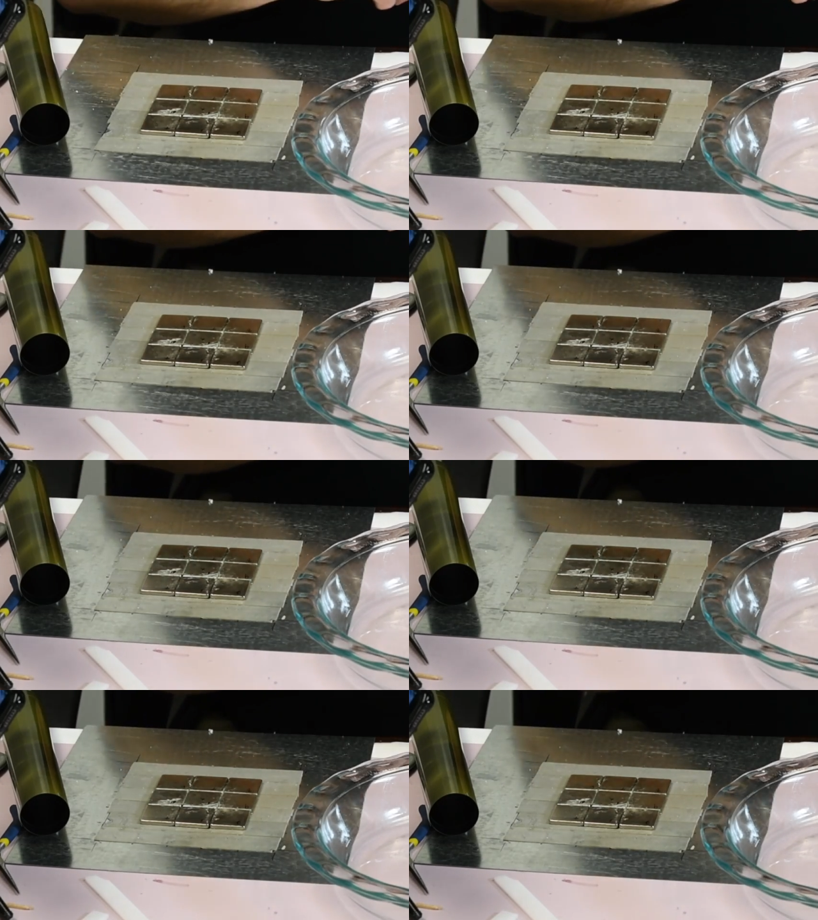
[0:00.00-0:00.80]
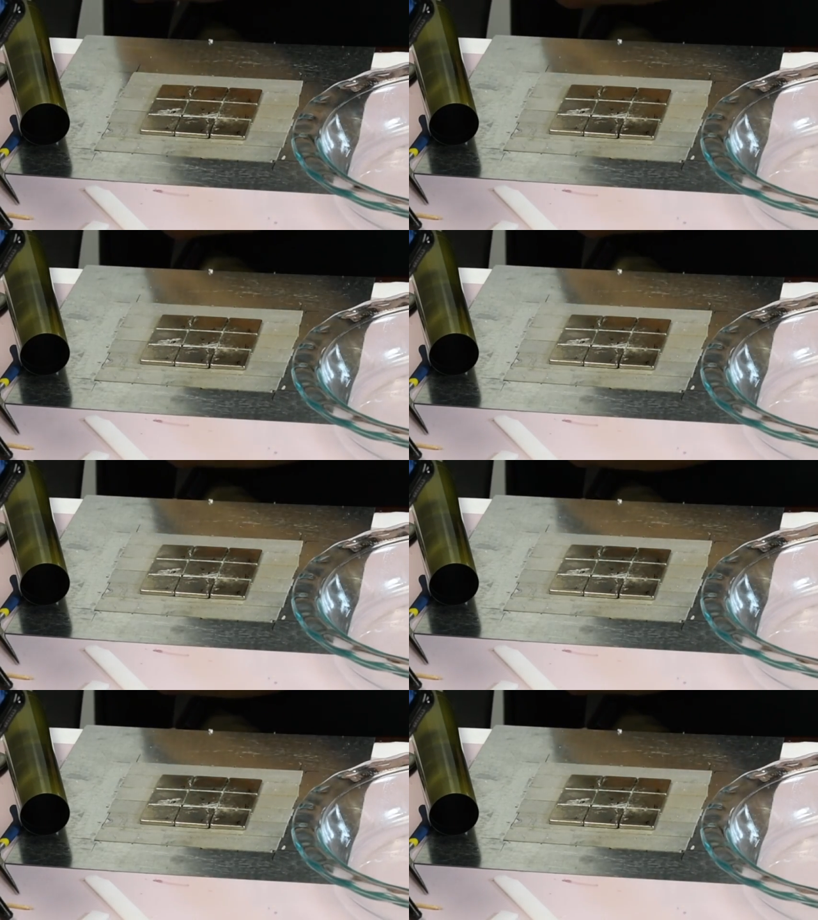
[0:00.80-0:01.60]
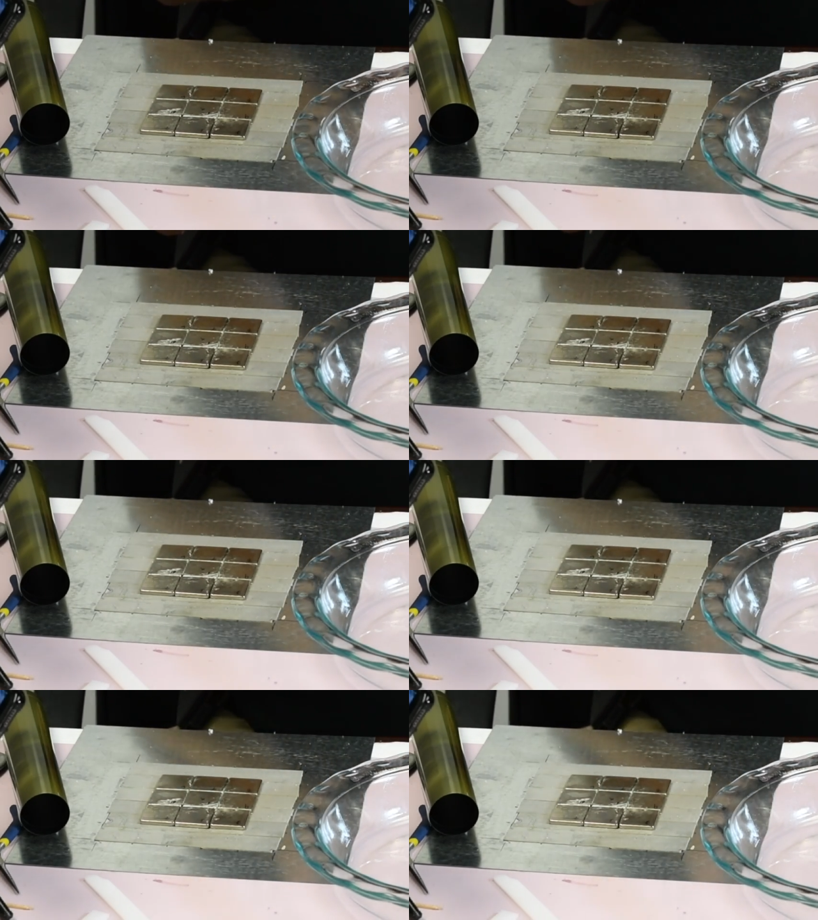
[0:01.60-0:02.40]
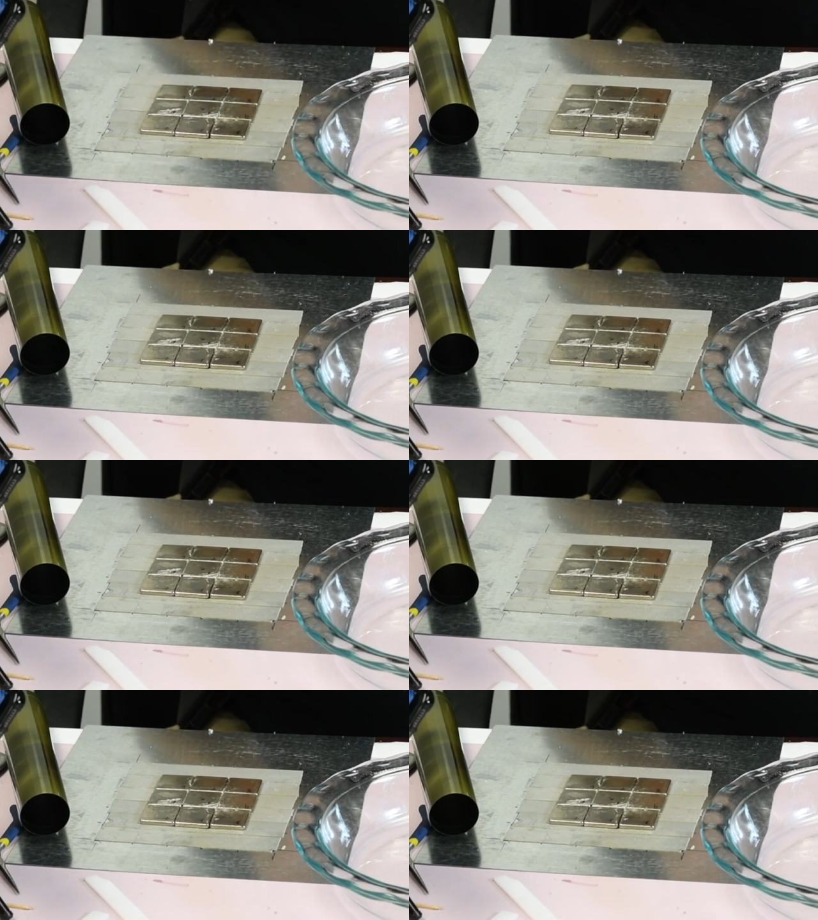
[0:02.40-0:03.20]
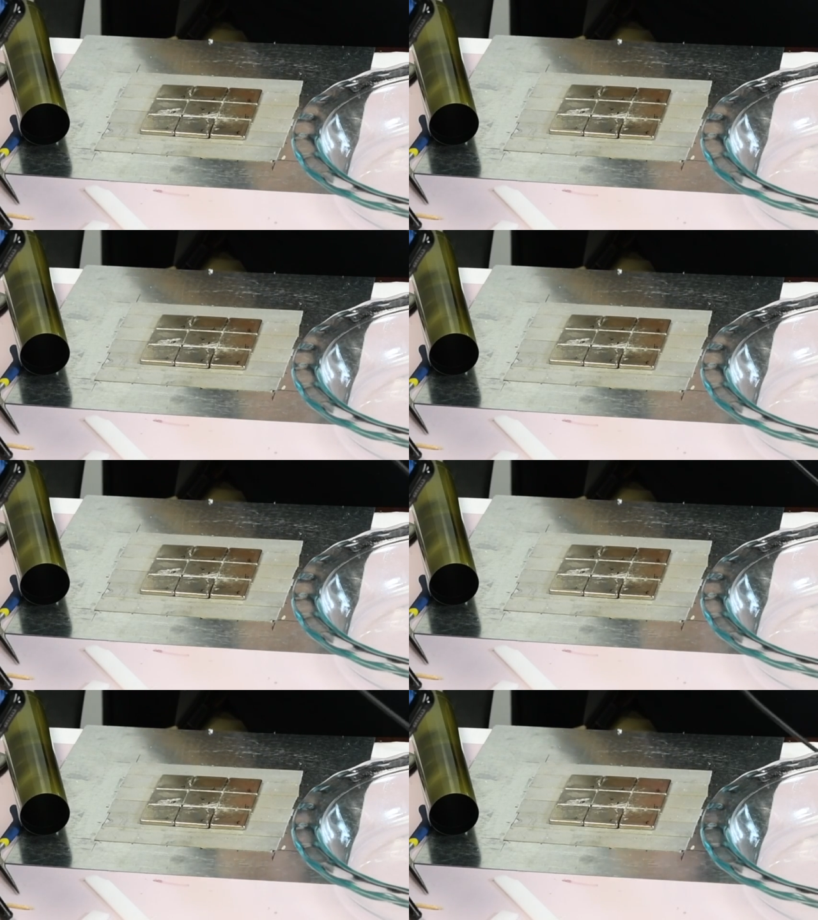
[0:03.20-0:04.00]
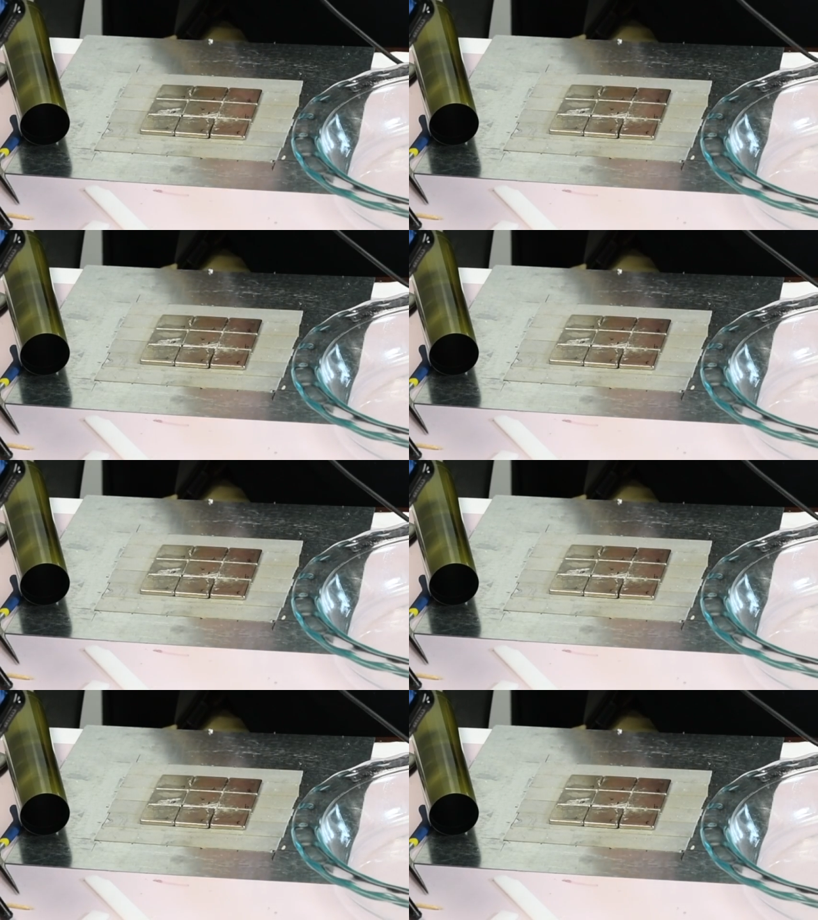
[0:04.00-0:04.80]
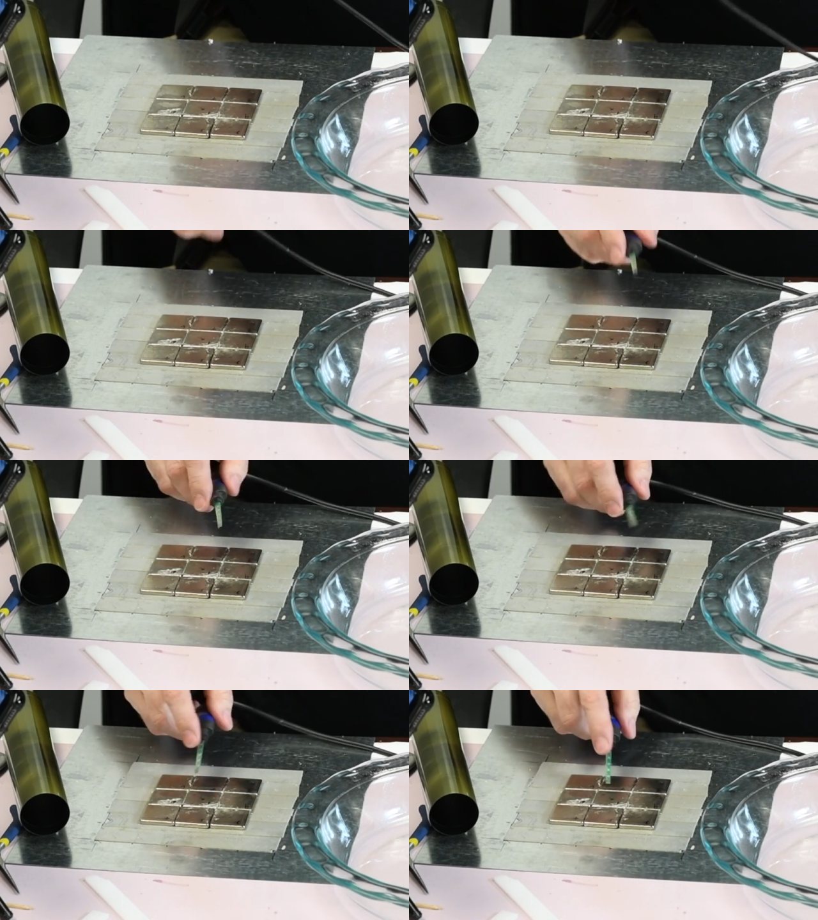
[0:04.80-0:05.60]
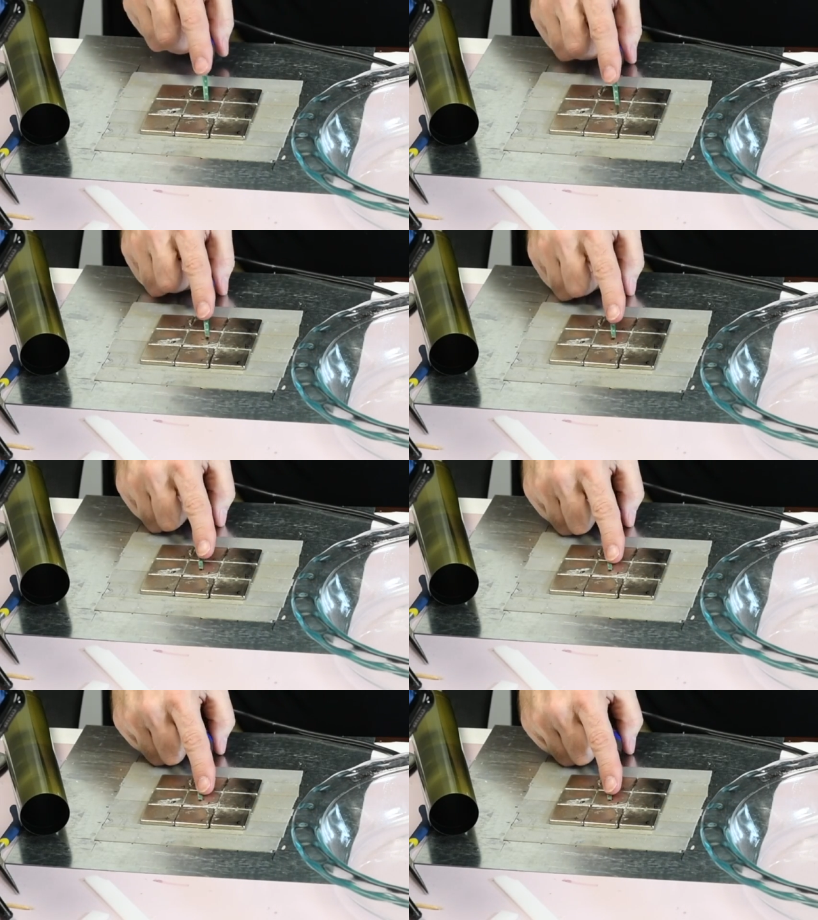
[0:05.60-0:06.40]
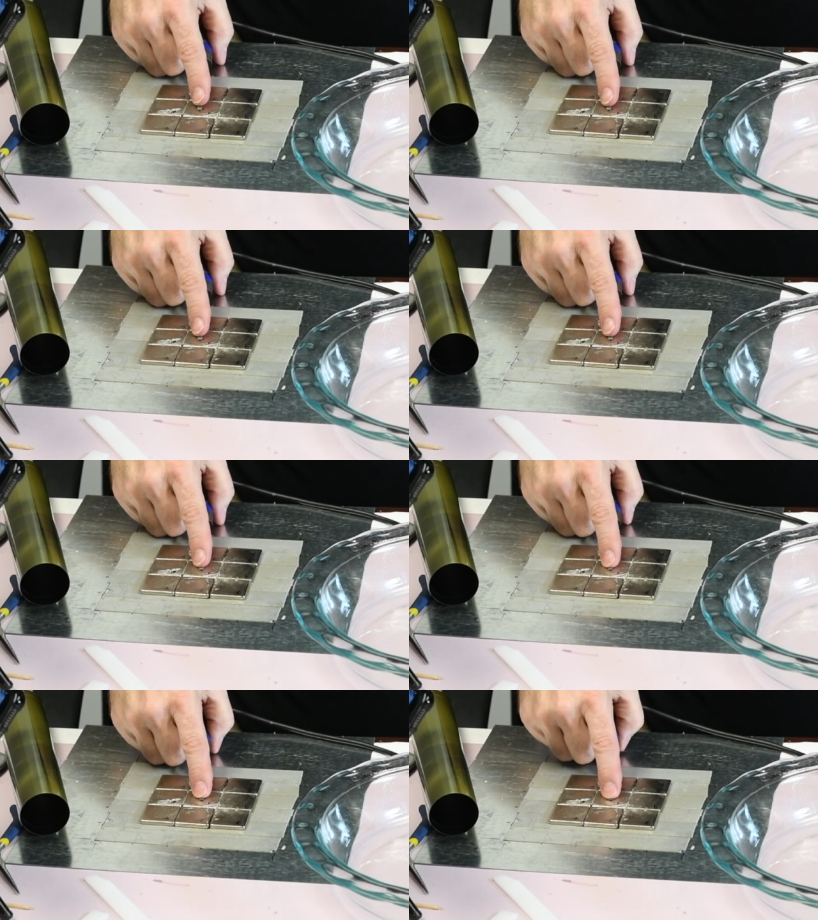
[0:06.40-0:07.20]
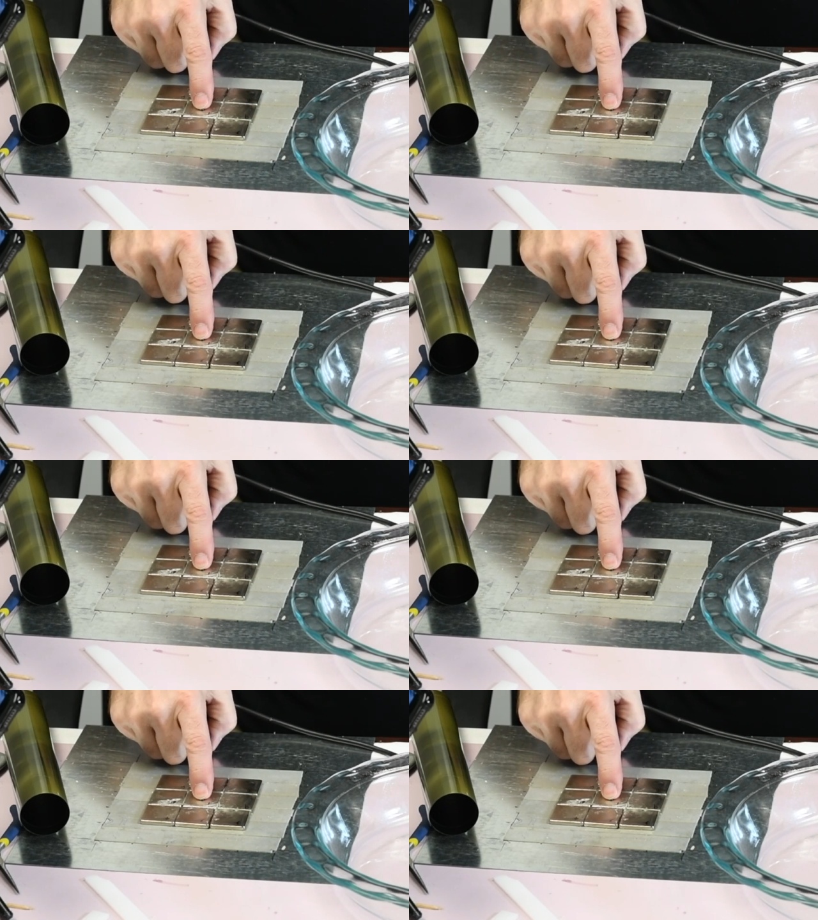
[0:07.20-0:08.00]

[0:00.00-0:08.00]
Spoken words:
Nobody's mouth can be seen.